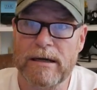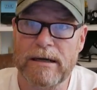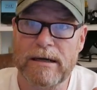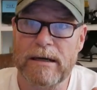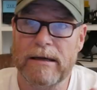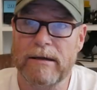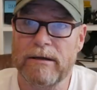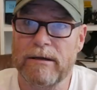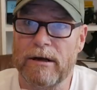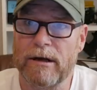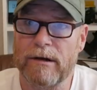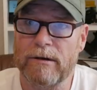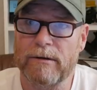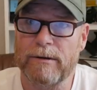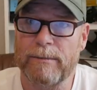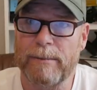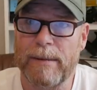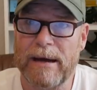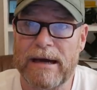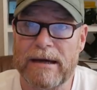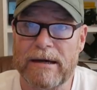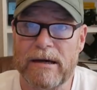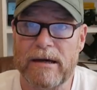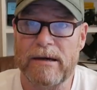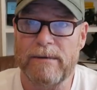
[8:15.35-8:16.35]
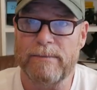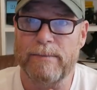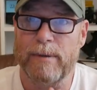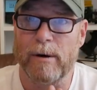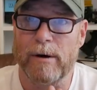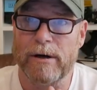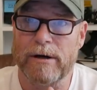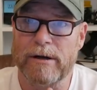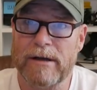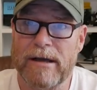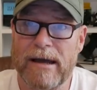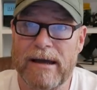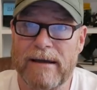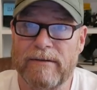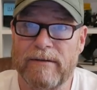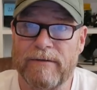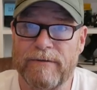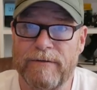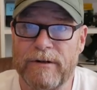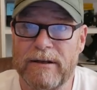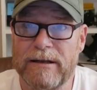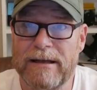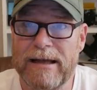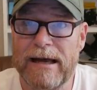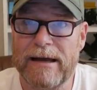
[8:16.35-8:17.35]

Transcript: You know, to buy a gun part, do you have to fill